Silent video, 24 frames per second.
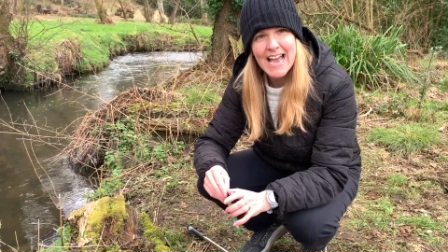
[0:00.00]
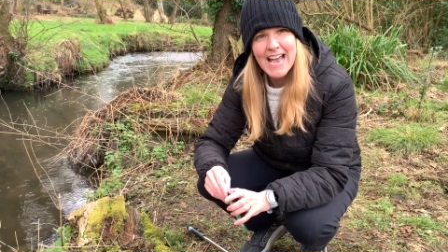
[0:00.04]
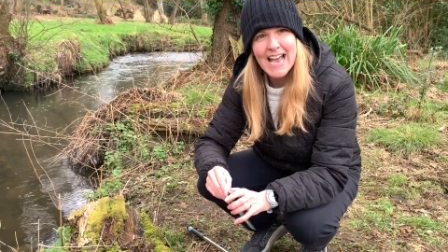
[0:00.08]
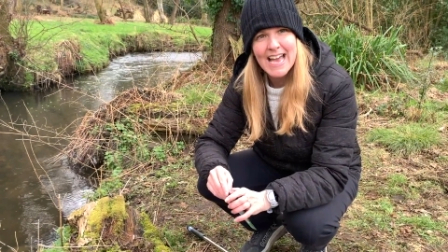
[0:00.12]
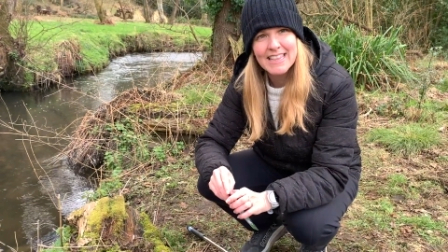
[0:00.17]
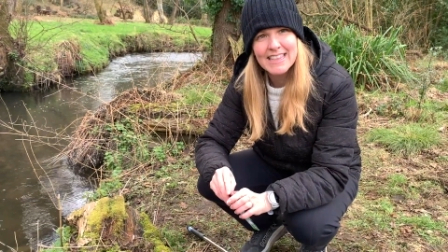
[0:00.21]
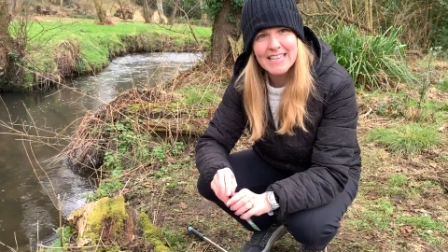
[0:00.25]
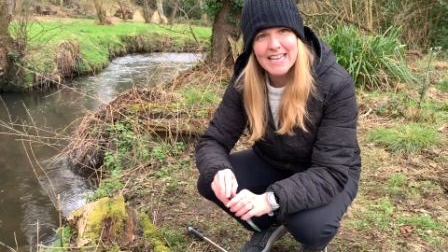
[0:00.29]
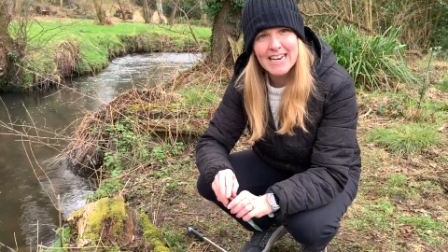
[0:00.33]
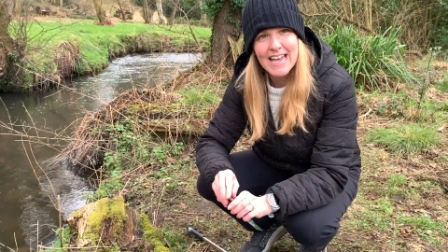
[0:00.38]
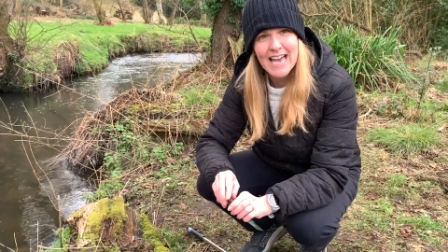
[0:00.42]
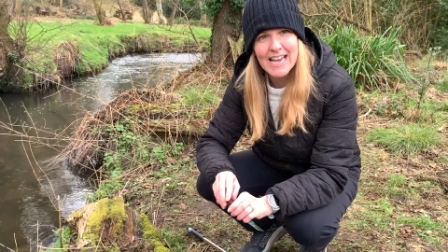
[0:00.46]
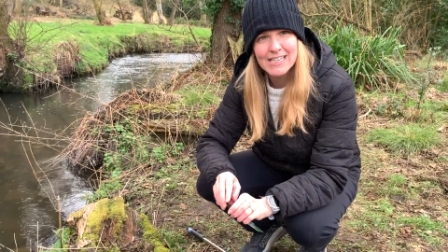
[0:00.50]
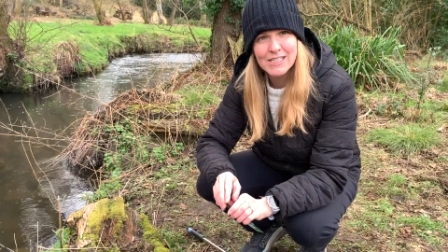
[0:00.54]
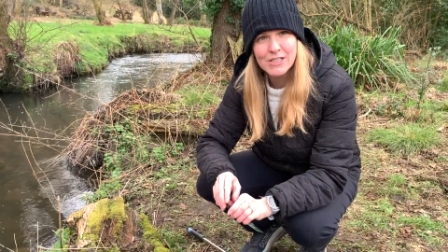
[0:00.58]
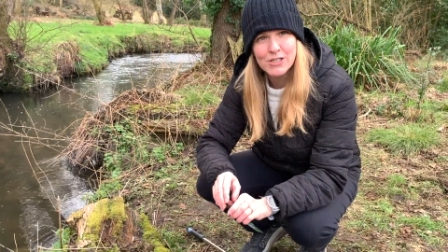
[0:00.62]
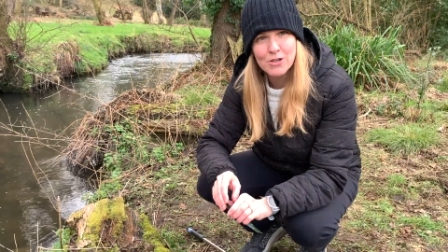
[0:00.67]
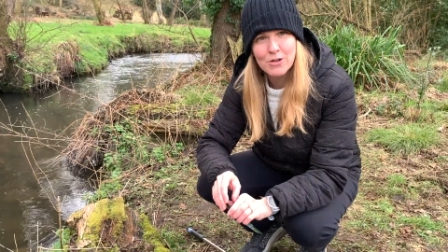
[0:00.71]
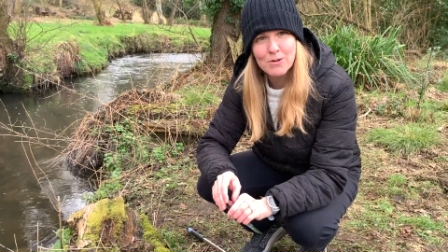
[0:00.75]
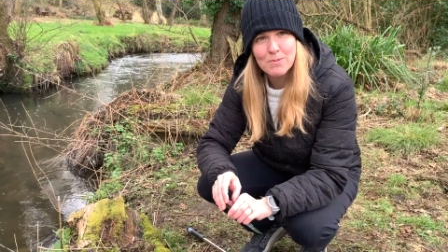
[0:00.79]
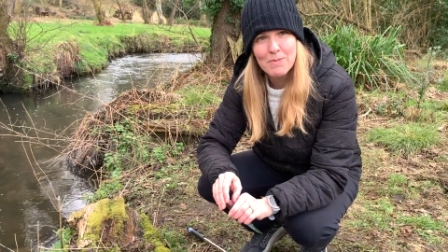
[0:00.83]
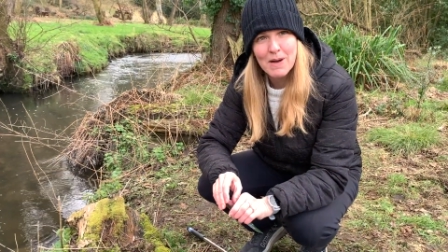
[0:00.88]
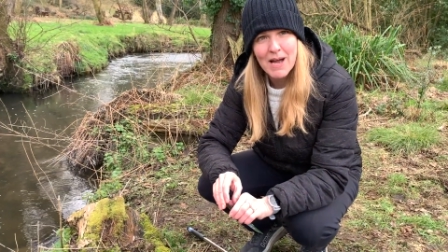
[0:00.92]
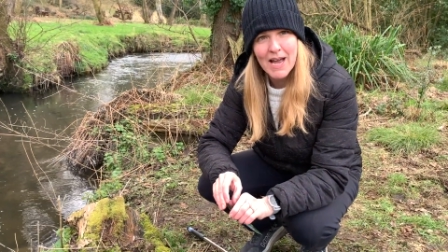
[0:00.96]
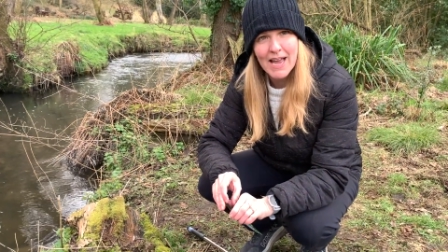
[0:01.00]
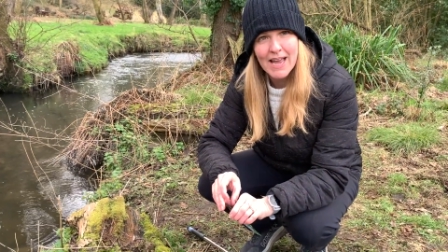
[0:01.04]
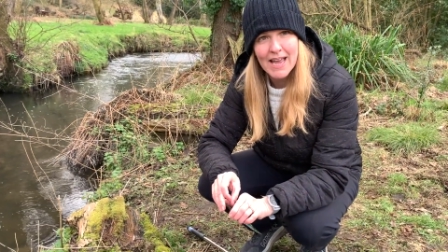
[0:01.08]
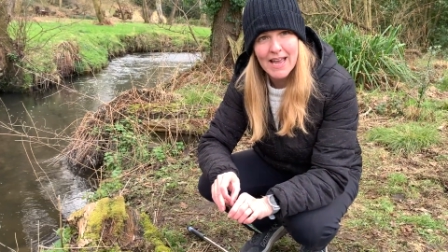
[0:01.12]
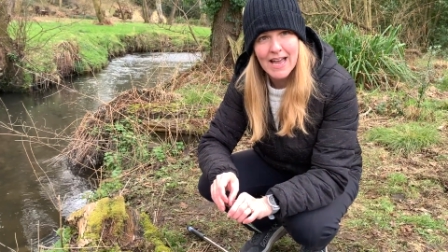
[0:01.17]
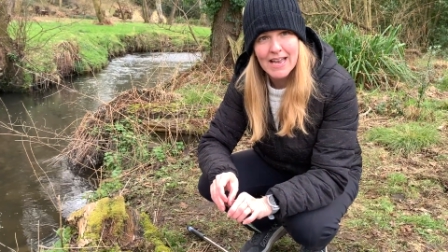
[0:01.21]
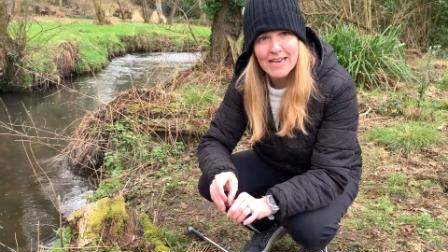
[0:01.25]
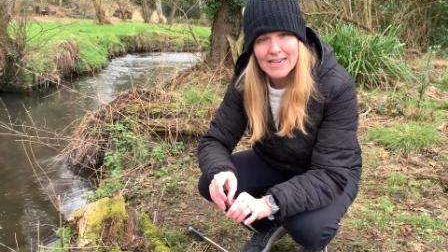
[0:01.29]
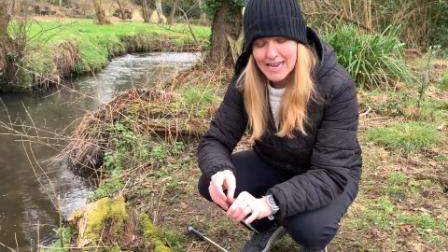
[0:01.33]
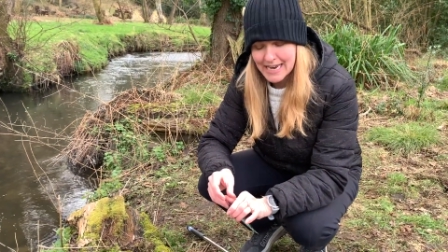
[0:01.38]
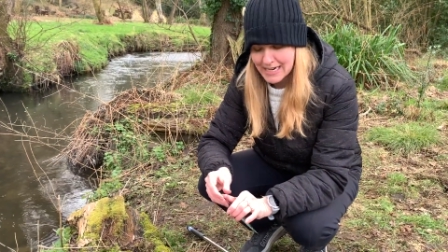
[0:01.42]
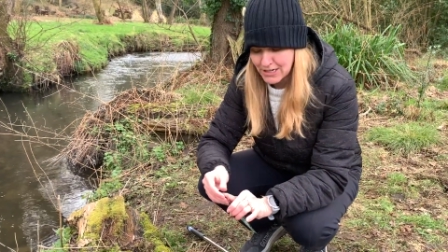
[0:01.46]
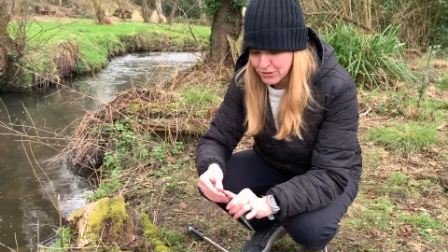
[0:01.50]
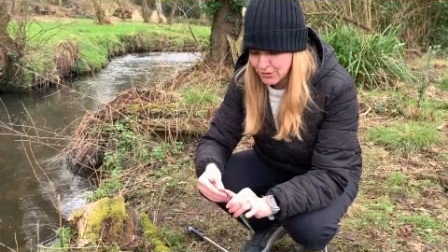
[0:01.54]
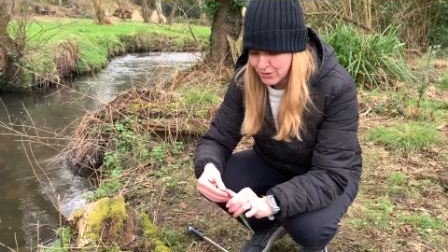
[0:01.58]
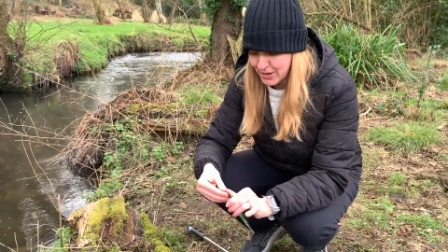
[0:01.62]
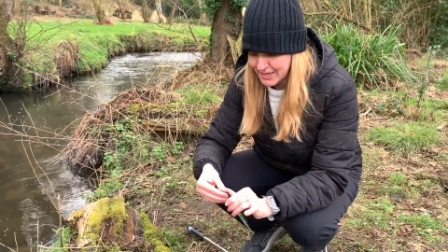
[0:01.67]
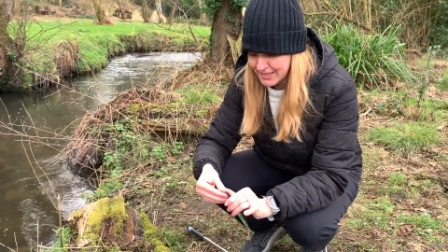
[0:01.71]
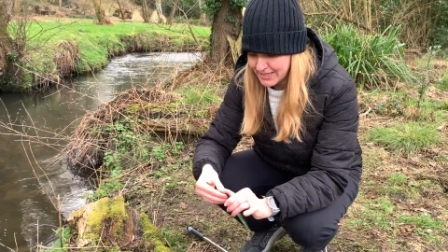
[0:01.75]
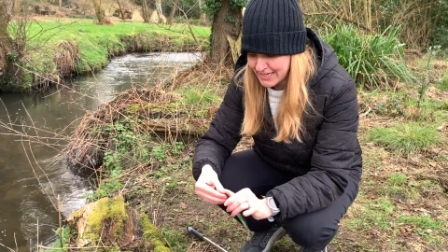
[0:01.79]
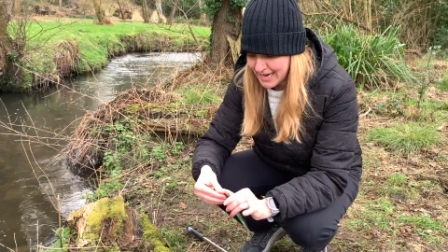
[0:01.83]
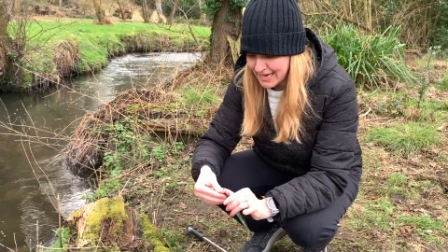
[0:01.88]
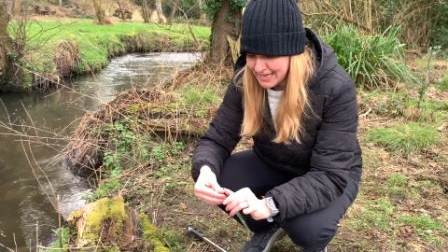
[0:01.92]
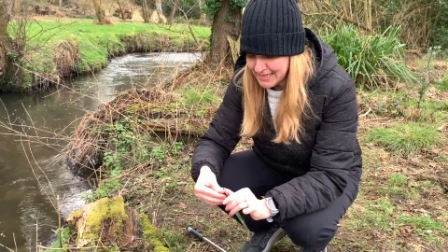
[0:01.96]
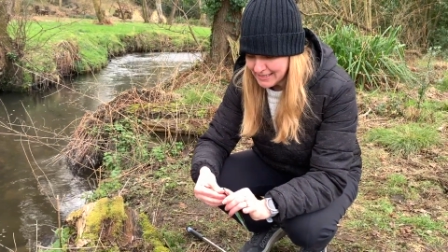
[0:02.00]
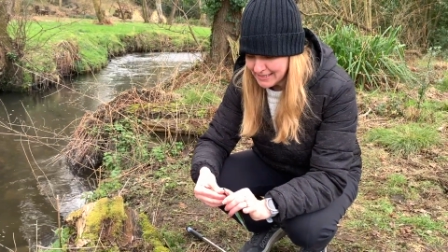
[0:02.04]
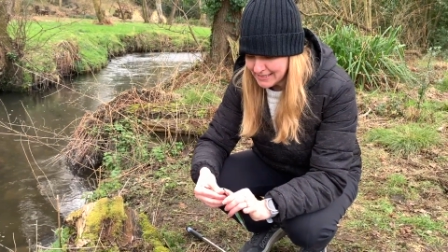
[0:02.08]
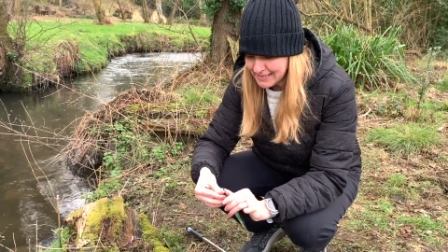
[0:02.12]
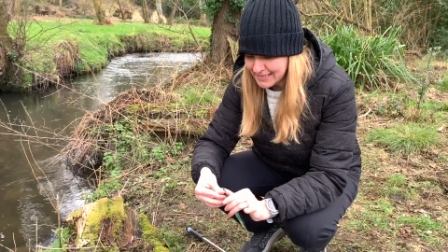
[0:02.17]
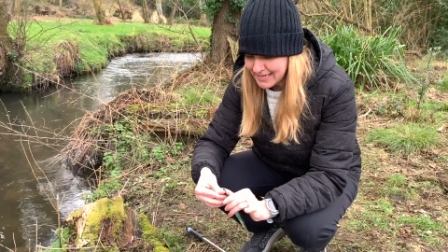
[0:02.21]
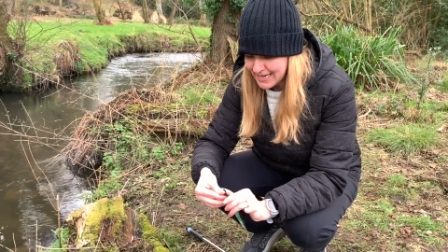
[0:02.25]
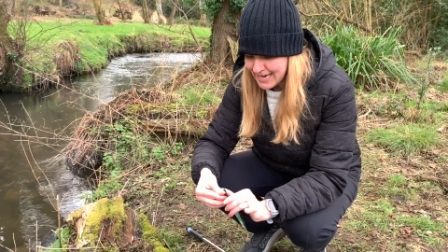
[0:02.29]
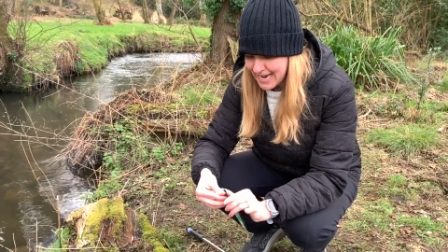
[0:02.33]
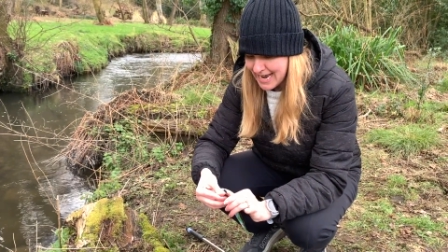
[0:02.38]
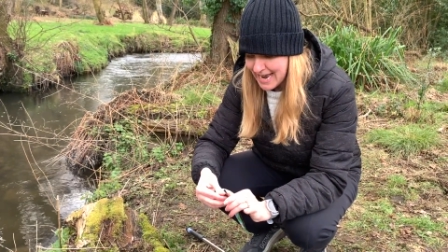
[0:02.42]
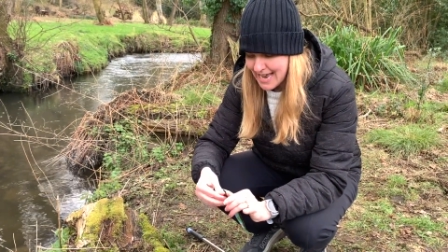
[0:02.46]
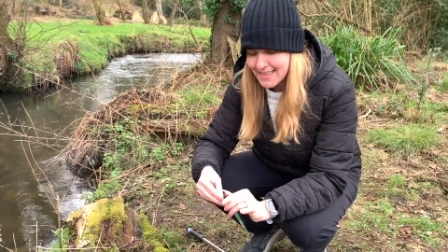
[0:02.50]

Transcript: and then I do my nitrate test